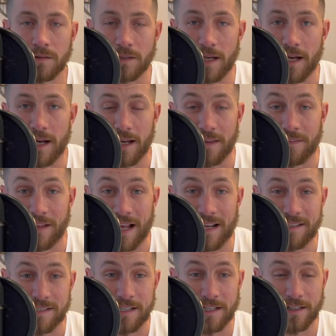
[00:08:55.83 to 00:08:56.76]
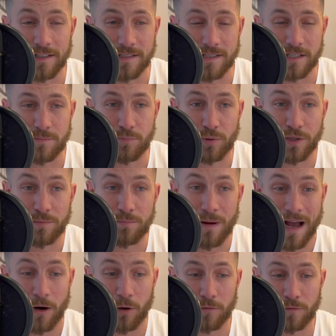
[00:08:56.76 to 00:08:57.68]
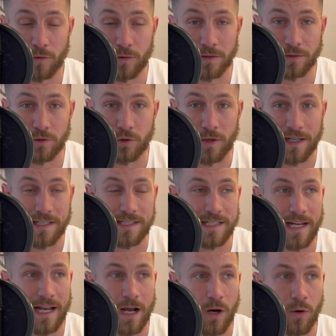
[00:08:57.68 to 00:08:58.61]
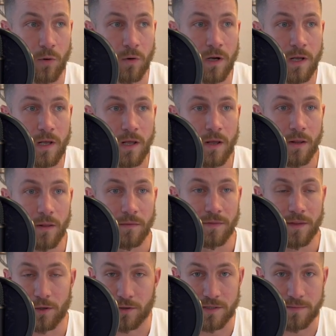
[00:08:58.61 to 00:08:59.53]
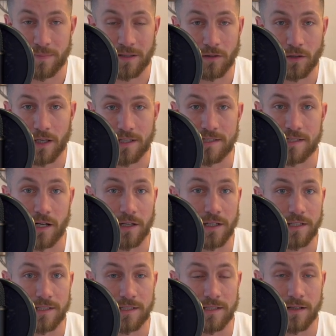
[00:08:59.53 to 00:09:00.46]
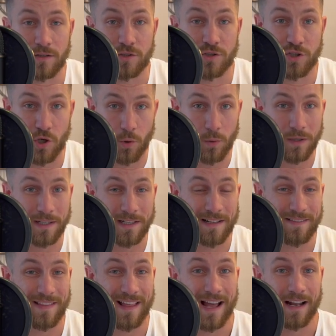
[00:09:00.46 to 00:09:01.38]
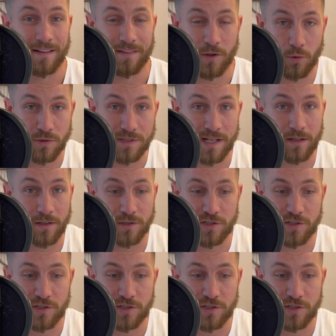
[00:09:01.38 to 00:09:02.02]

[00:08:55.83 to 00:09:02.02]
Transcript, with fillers: Yeah, and last thing is it's pretty powerful and crazy how there has been a lot of studies showing that those that are